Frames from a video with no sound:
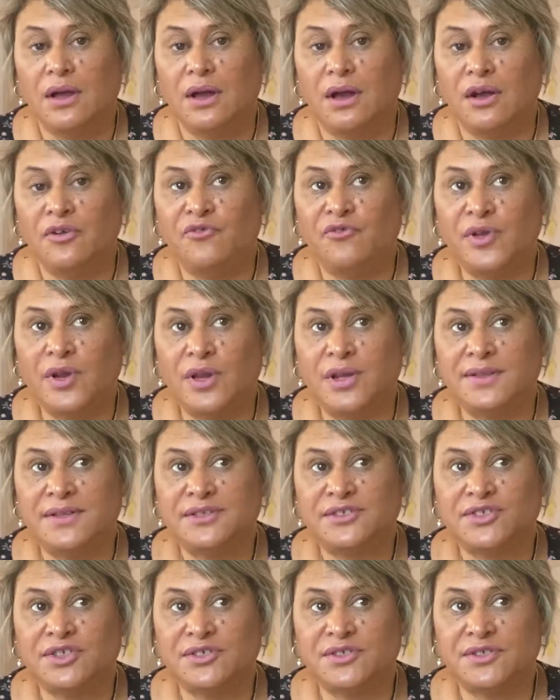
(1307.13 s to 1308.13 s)
I feel like
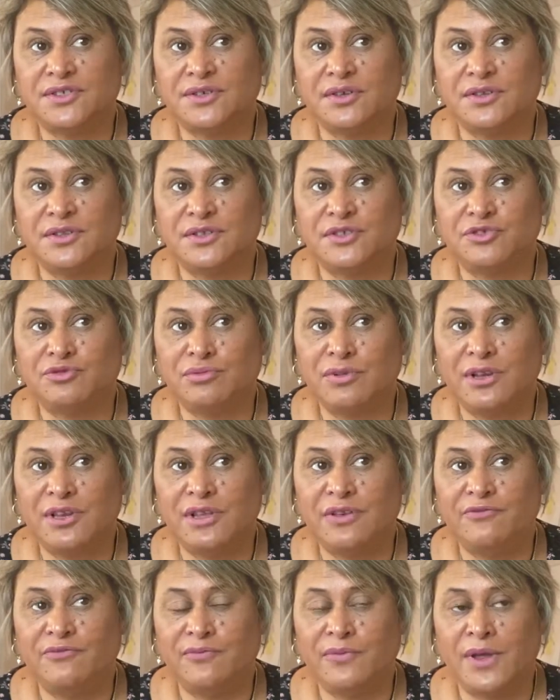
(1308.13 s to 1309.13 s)
there's just this
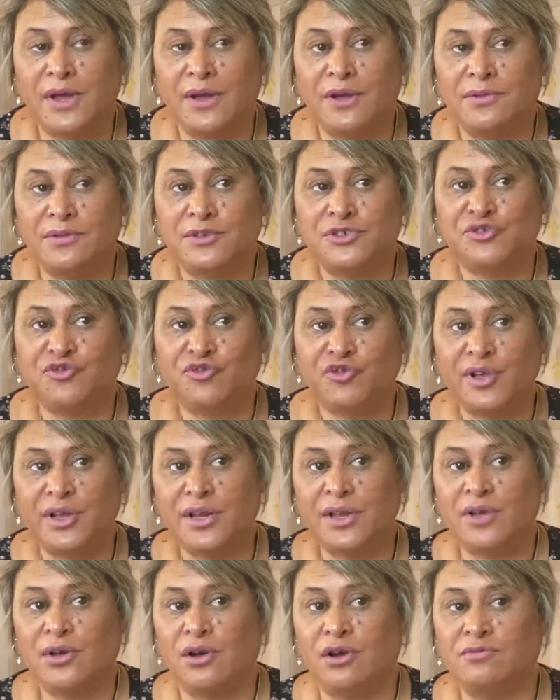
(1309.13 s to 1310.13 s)
really, this
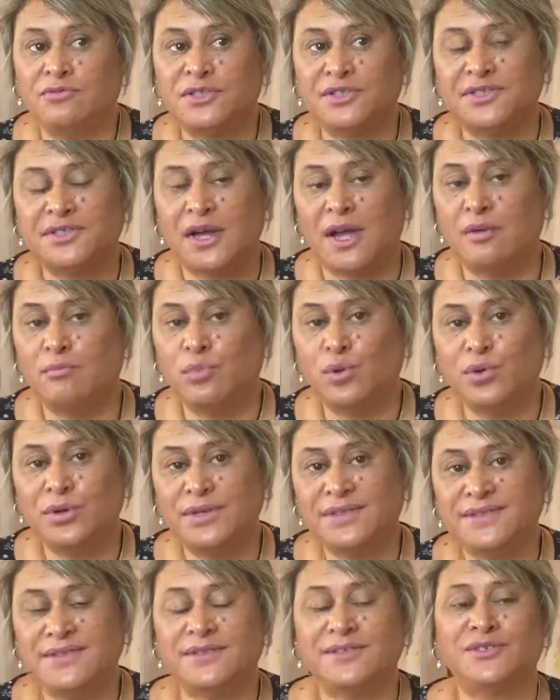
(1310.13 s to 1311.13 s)
feeling of just
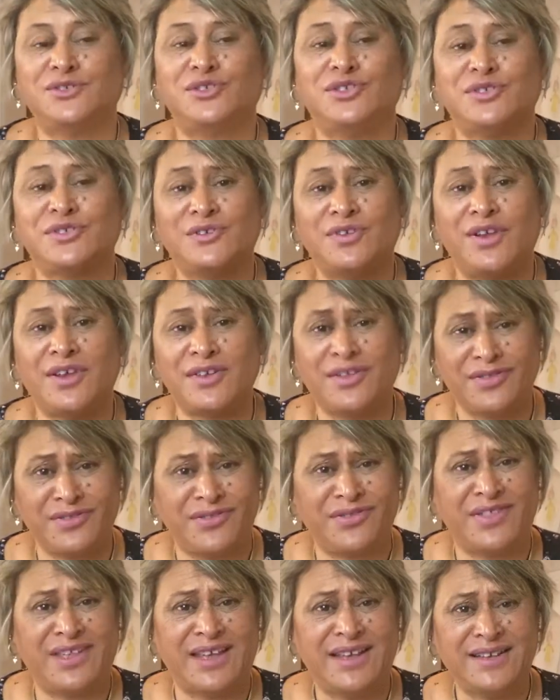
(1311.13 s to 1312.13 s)
humbleness, and it's just like
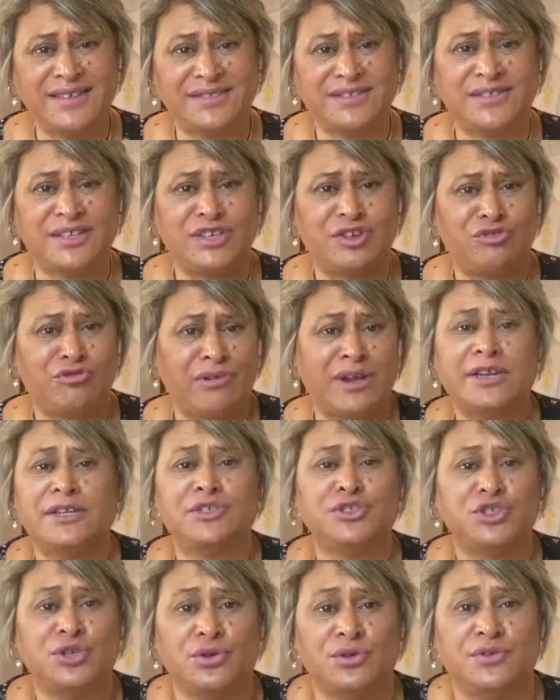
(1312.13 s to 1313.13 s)
thanks,
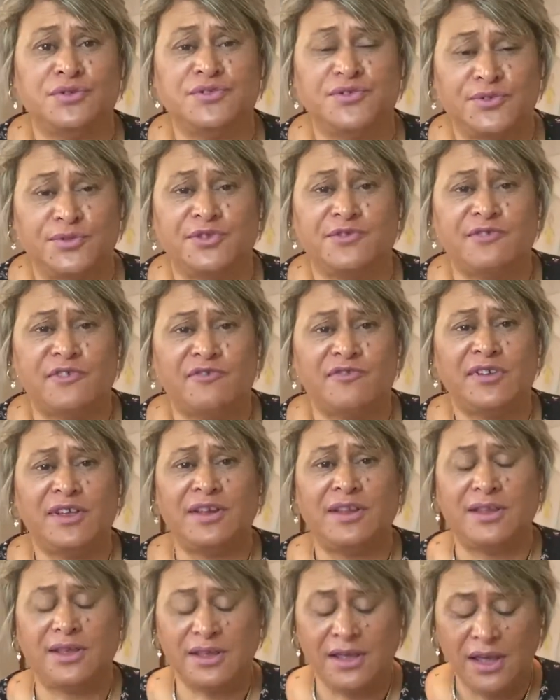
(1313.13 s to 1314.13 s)
gratitude, sort of a
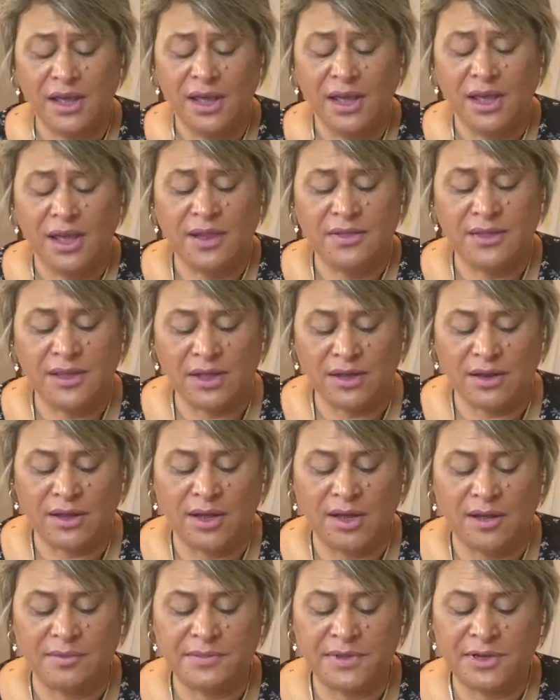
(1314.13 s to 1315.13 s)
feeling that
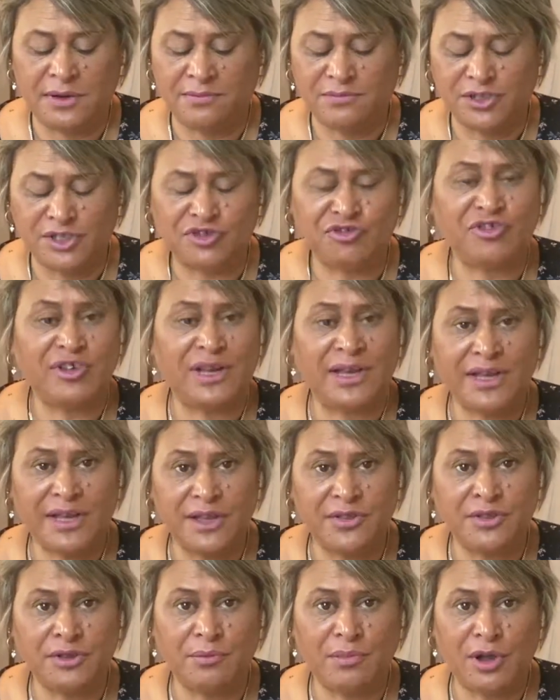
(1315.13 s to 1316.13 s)
that I'm just feeling
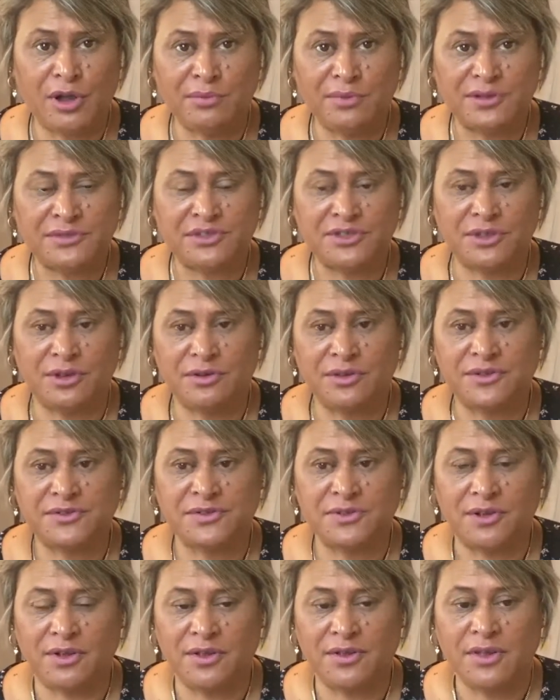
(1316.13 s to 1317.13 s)
at the moment. So
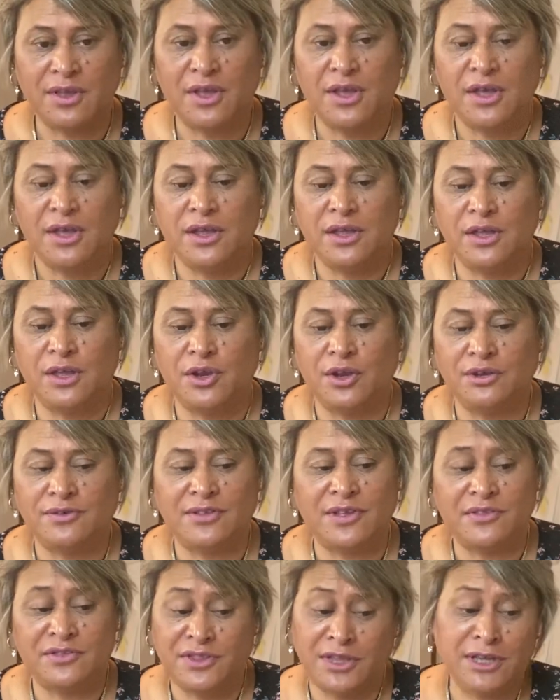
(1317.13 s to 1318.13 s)
it's like, you know,
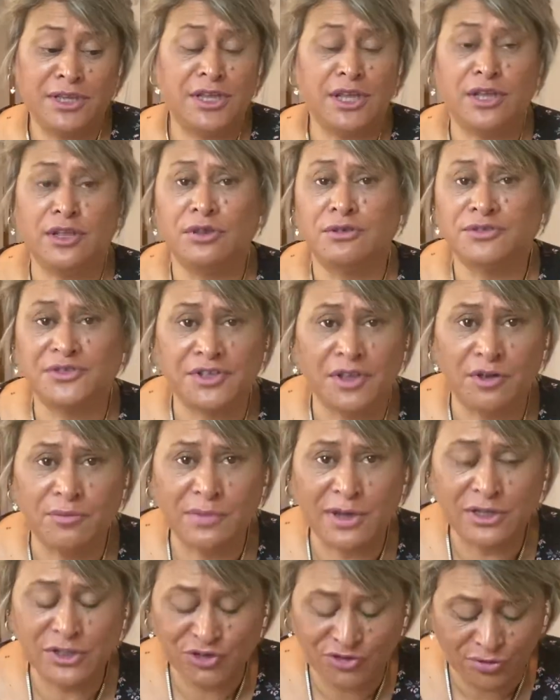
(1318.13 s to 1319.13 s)
and thanking you so
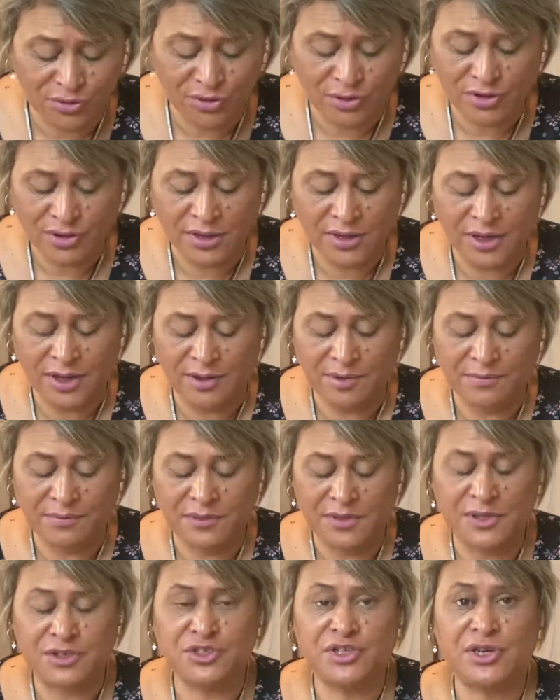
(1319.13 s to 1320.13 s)
much for
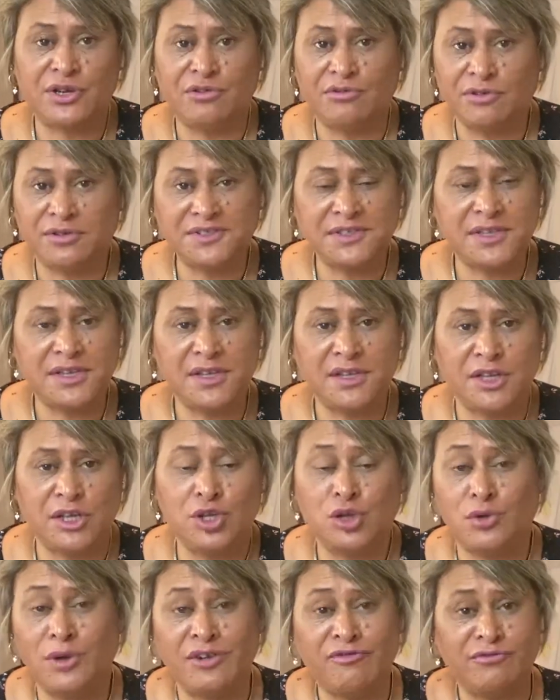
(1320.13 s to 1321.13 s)
the generosity that
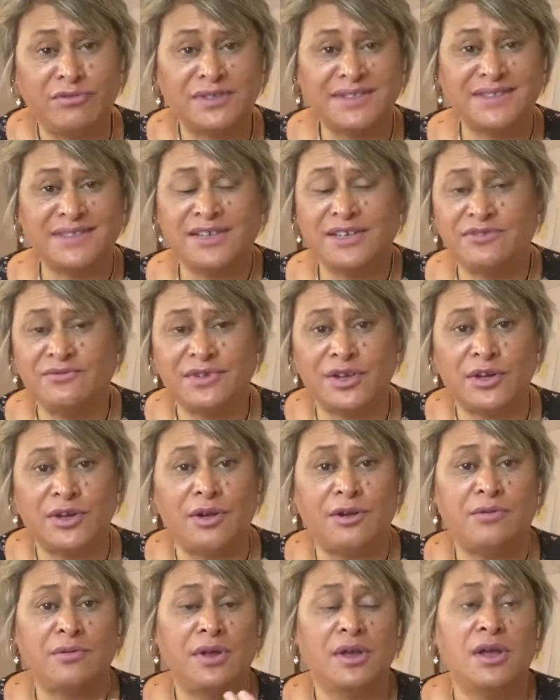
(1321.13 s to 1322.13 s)
you have received,
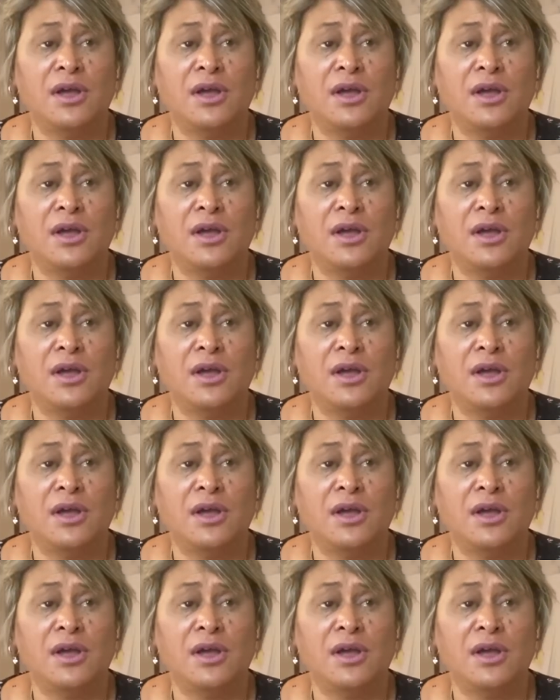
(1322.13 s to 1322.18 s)
and